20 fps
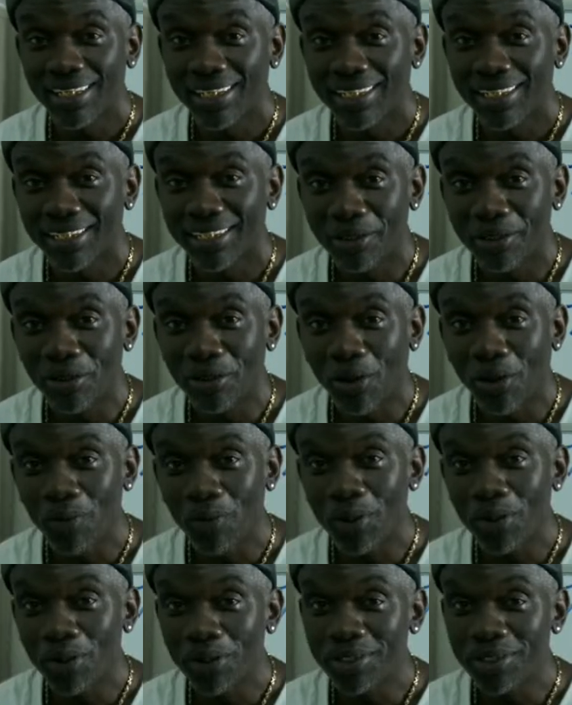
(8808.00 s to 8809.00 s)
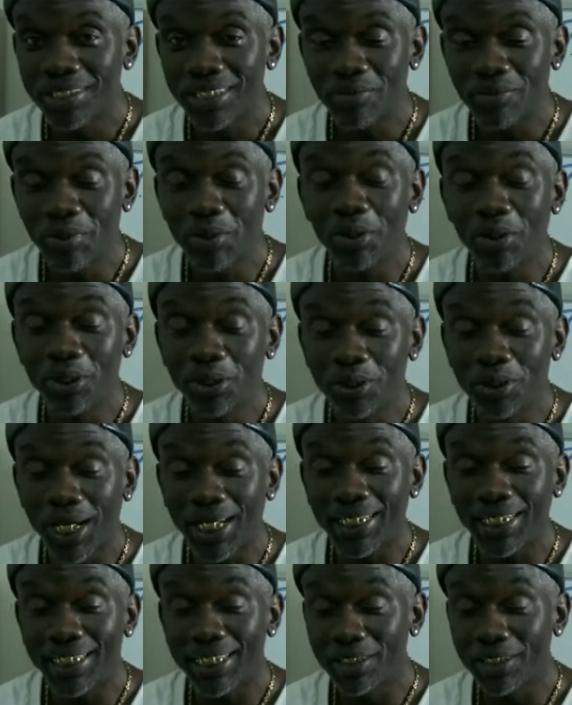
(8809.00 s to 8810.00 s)
You know, we're gonna try
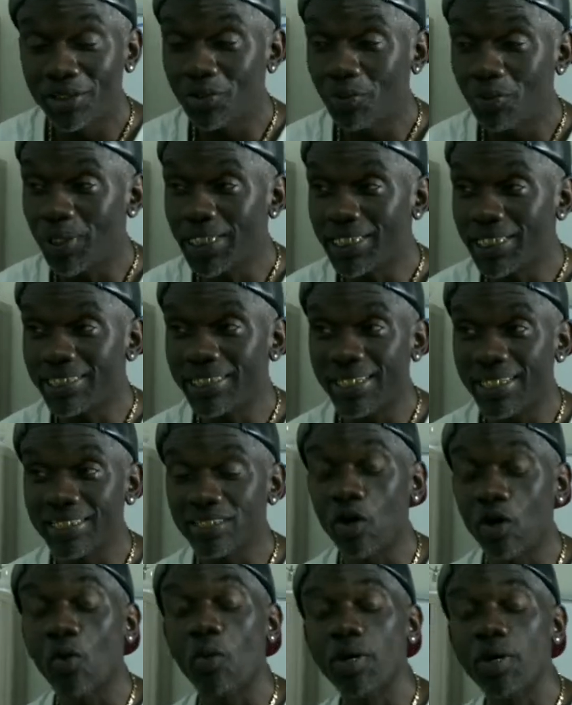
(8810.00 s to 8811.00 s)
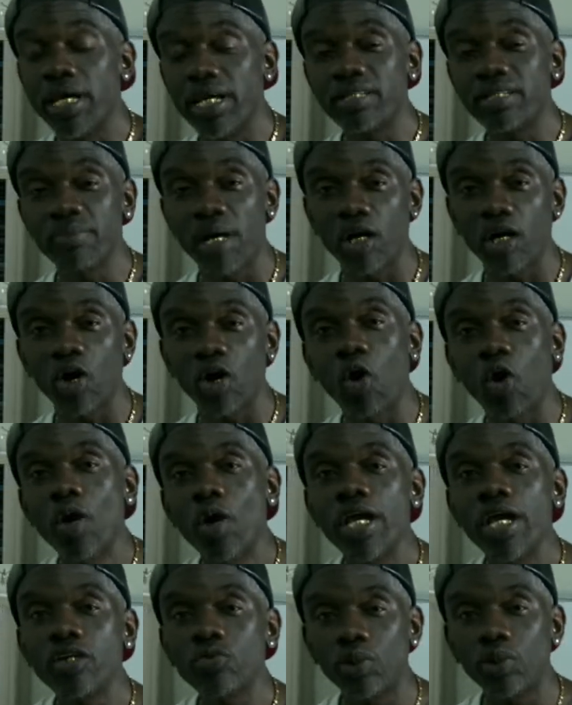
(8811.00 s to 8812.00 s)
to get 26. So here's my goal.
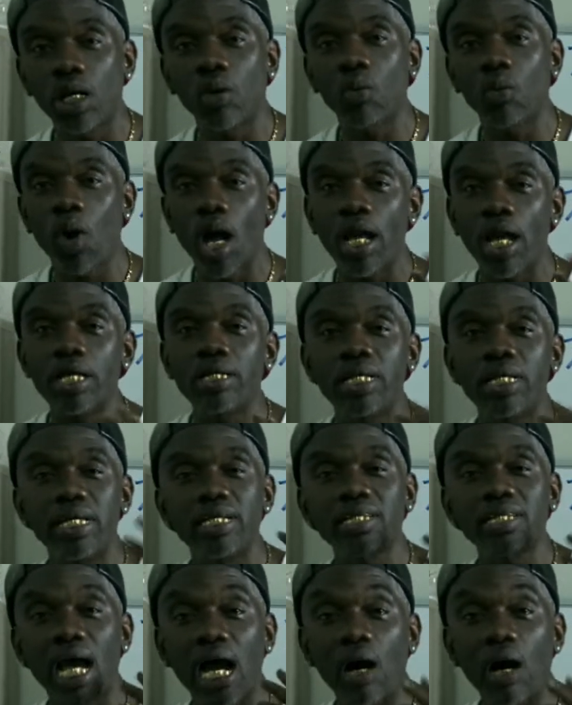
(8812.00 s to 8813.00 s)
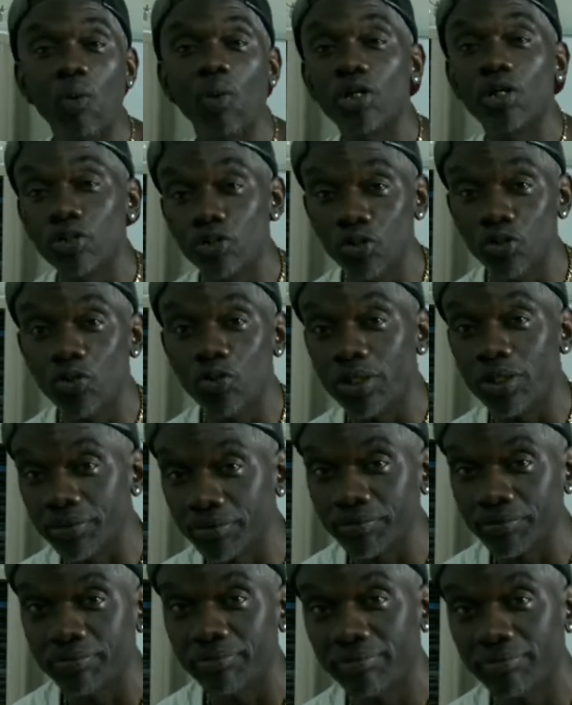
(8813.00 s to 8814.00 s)
Here's how I want to do it.
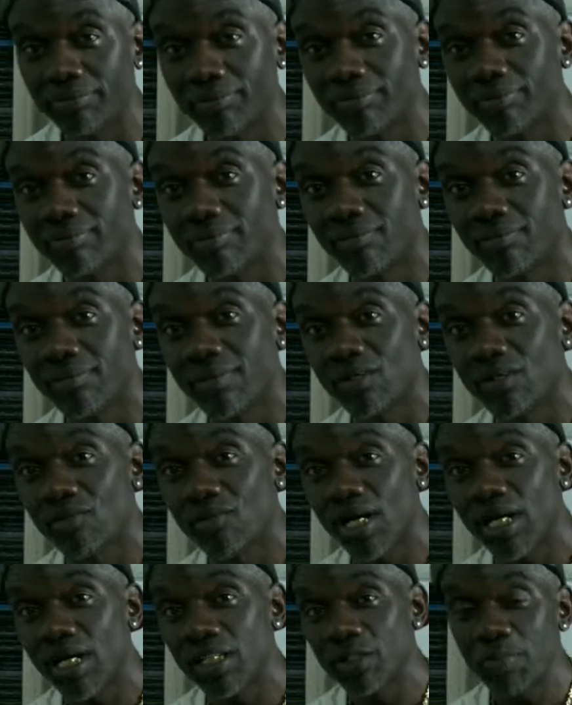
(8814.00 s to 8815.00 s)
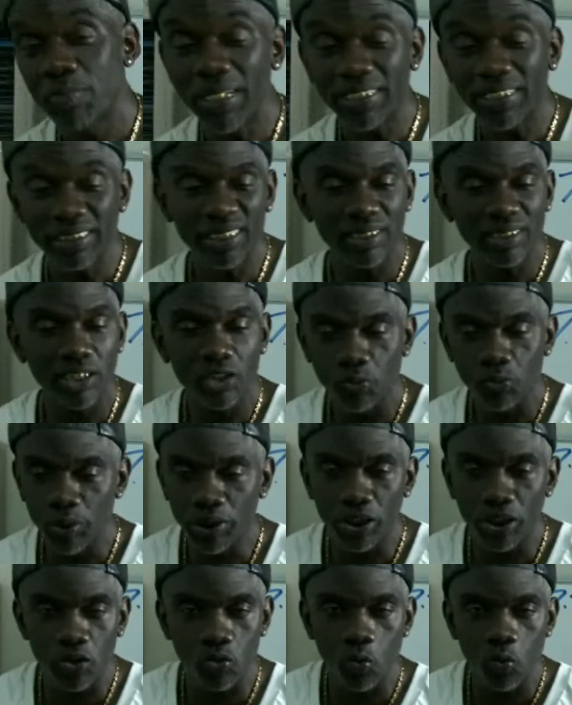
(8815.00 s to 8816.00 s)
Right, especially since we
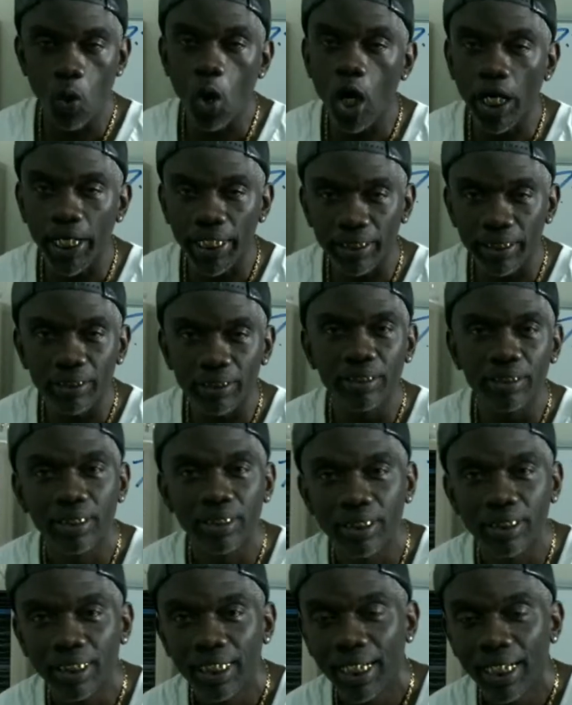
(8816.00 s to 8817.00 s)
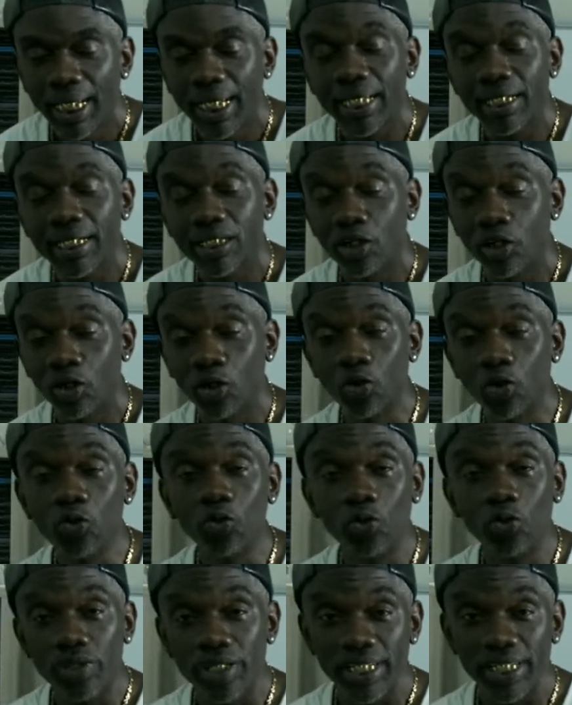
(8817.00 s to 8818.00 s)
just walking. And the
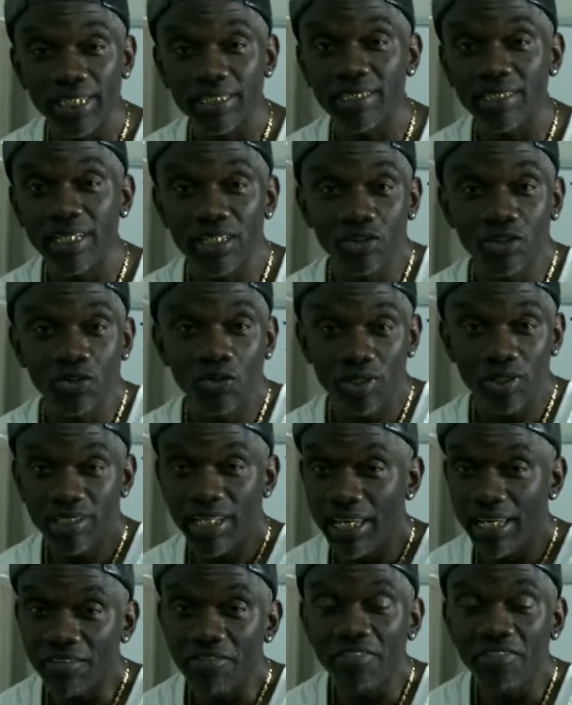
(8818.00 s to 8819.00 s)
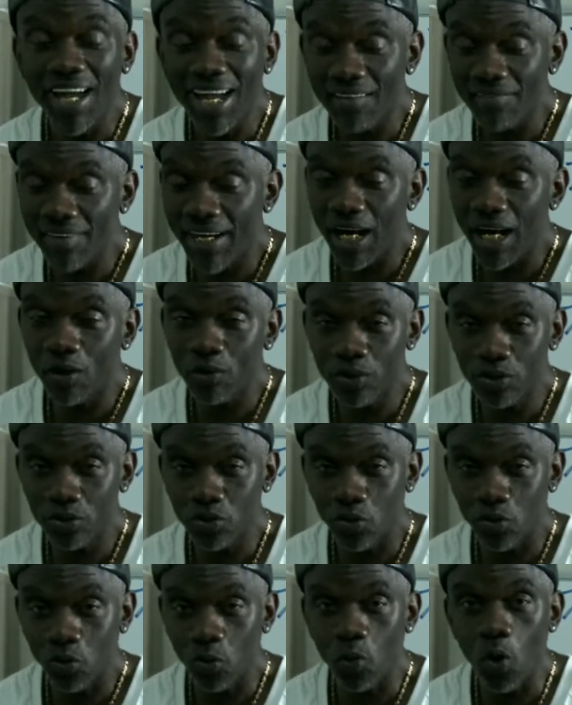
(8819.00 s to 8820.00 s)
Google thing said it's going to take 5 hours
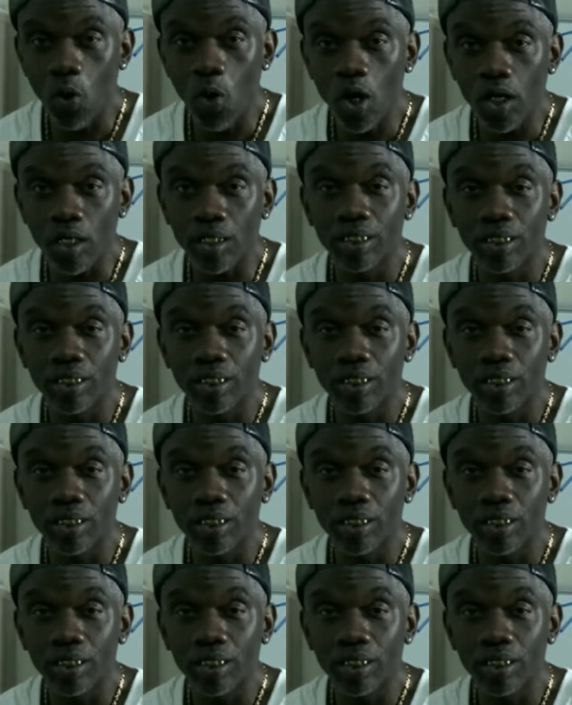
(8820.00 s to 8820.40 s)
to walk